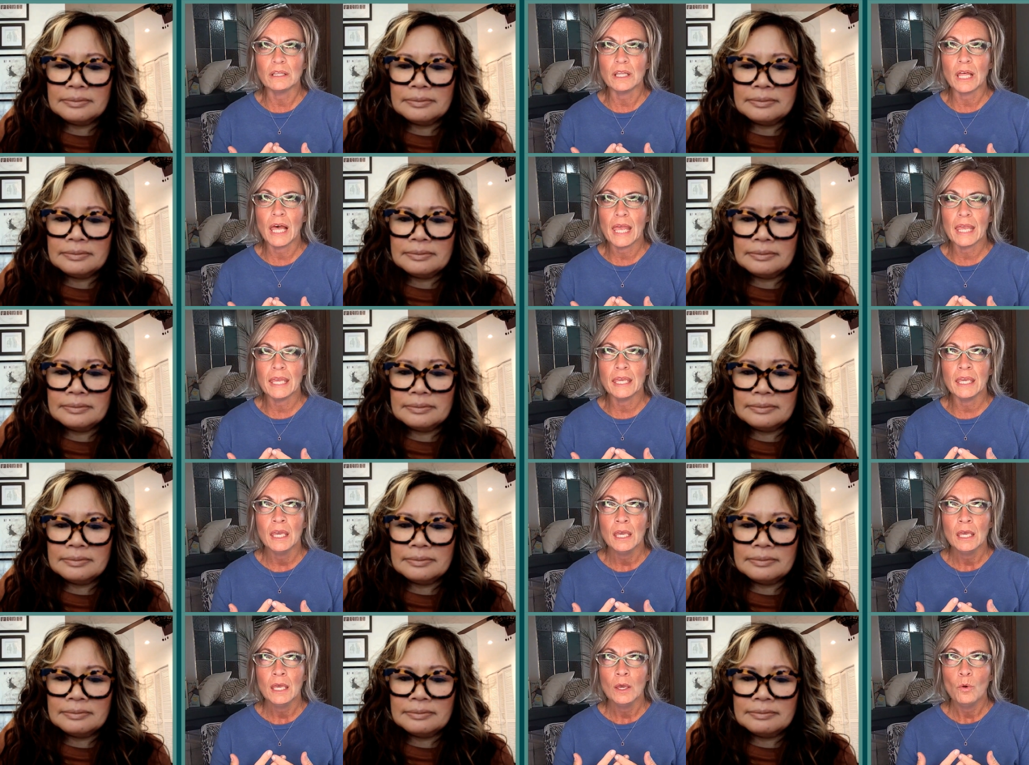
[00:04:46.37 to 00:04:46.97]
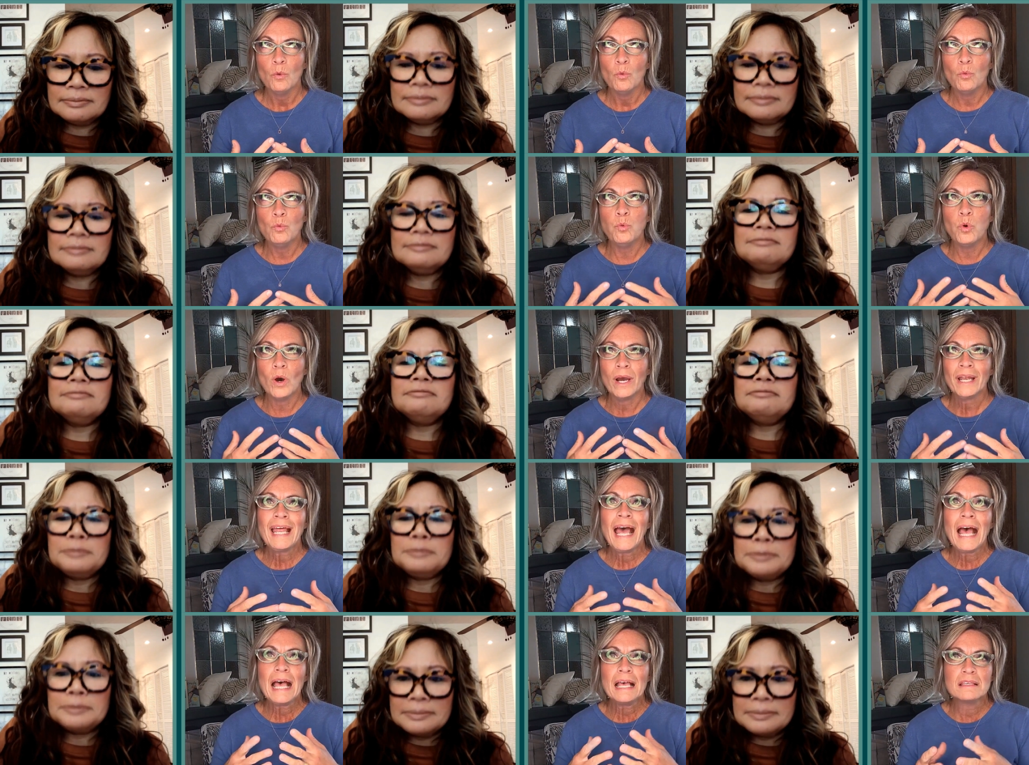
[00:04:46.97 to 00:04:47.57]
Speaker 1: Like,
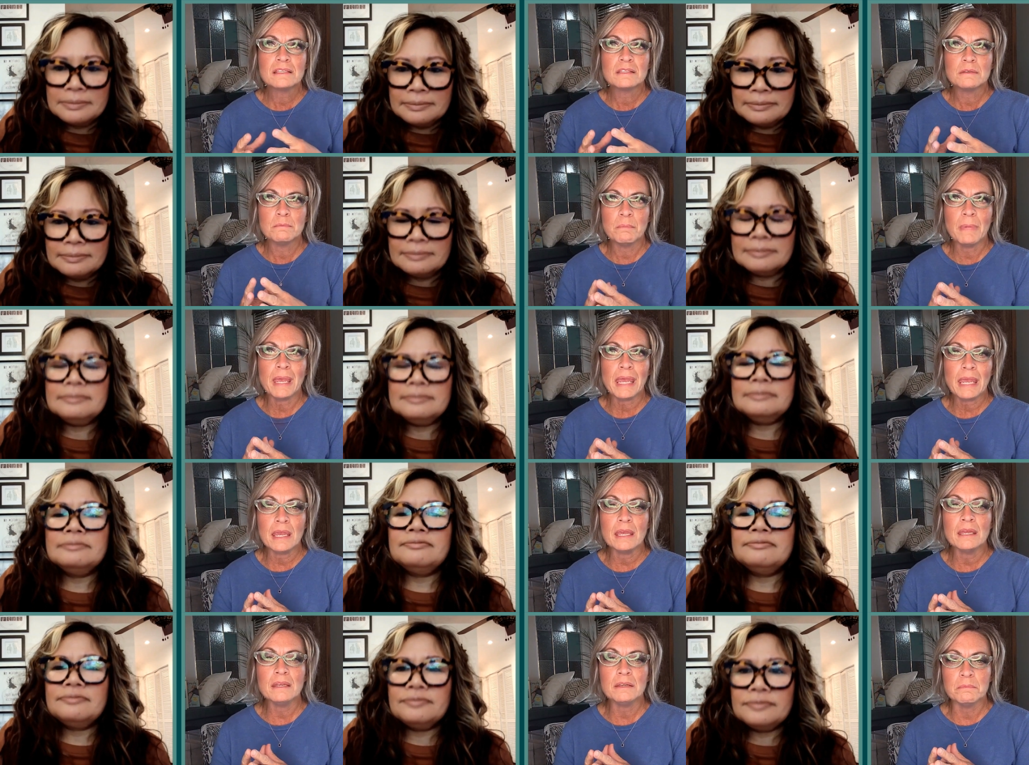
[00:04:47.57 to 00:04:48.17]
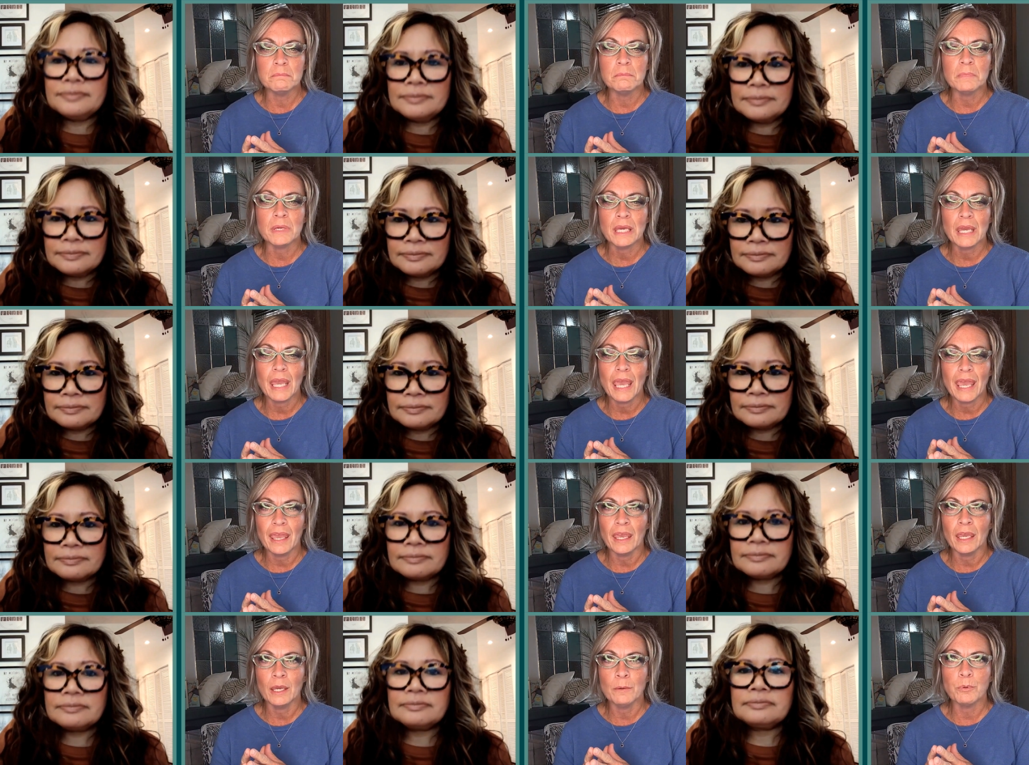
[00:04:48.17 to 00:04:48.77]
what has made
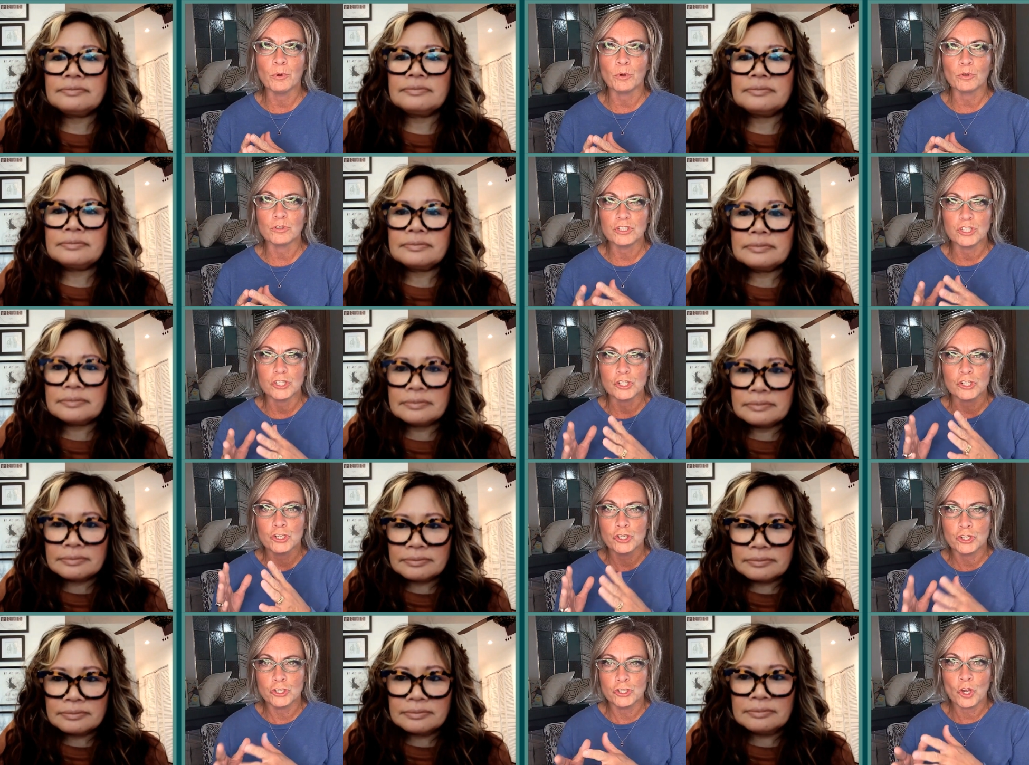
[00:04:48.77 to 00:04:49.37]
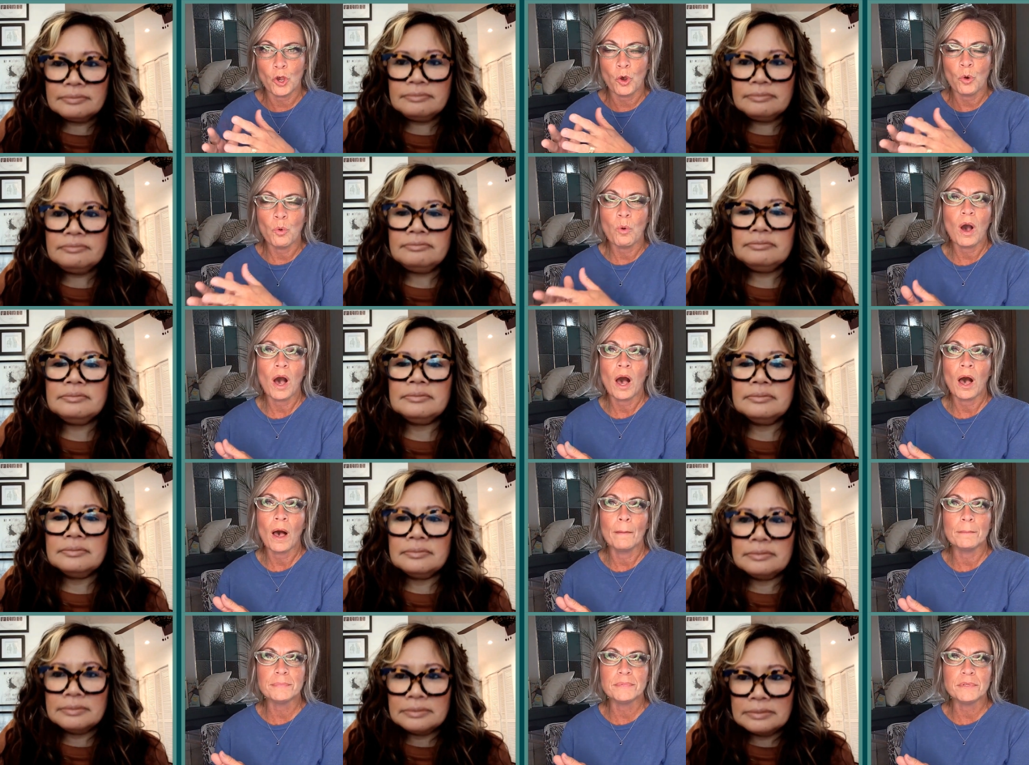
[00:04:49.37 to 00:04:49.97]
me able to show
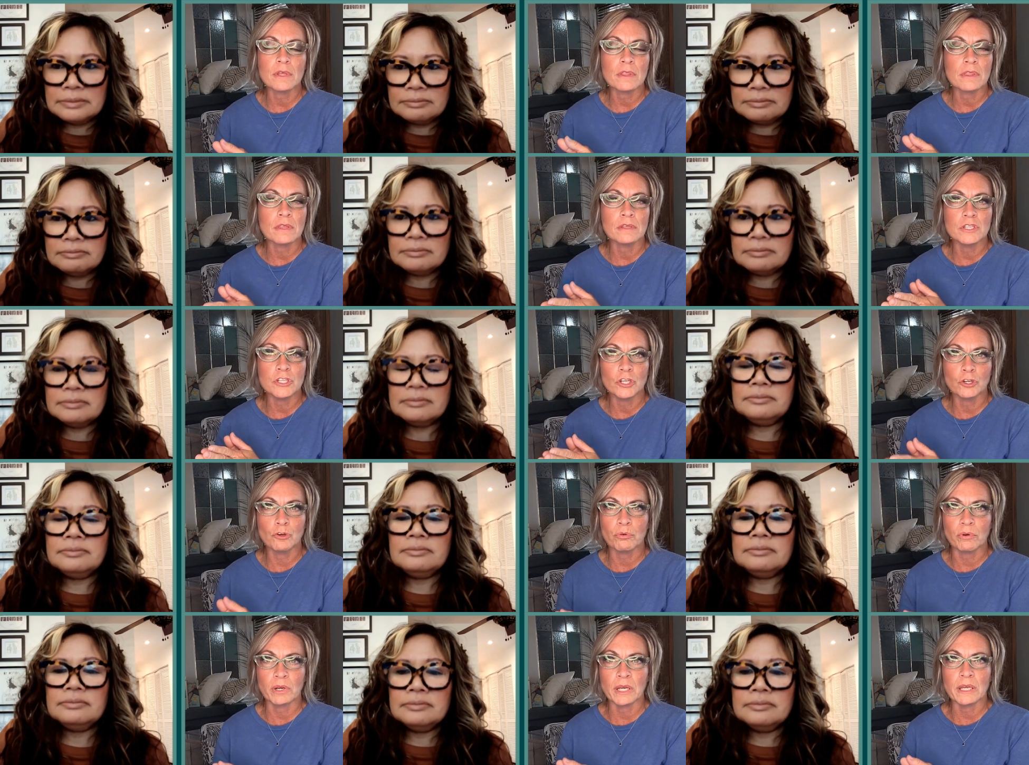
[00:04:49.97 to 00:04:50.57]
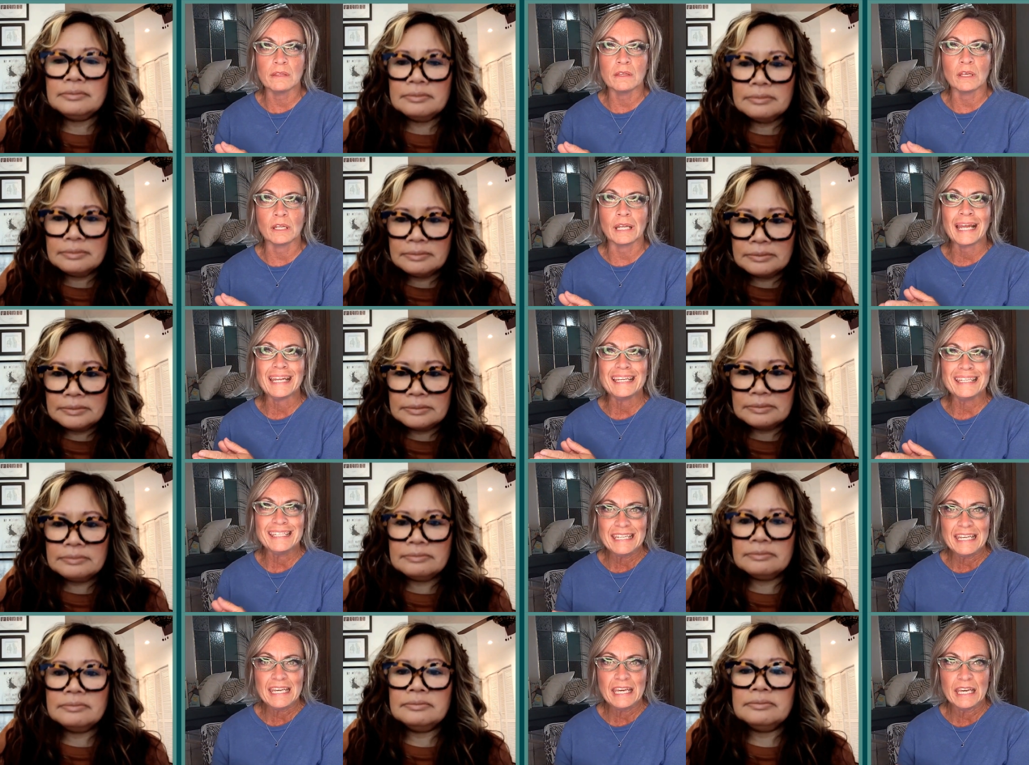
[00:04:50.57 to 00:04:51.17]
up to the degree that
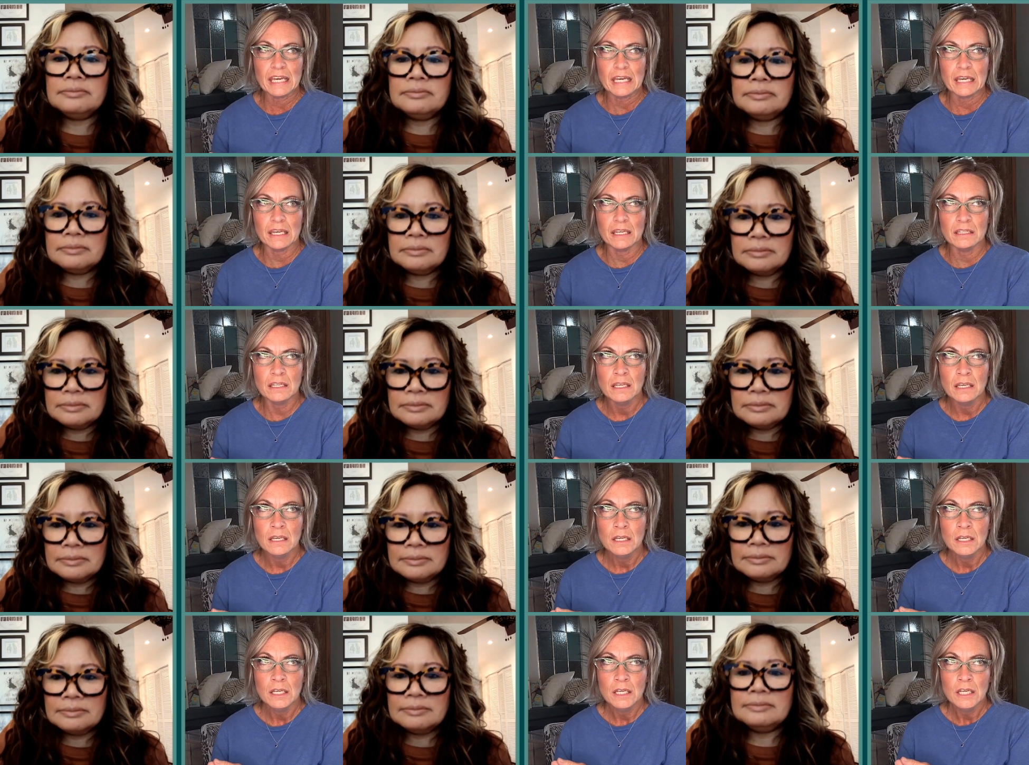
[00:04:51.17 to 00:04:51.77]
I did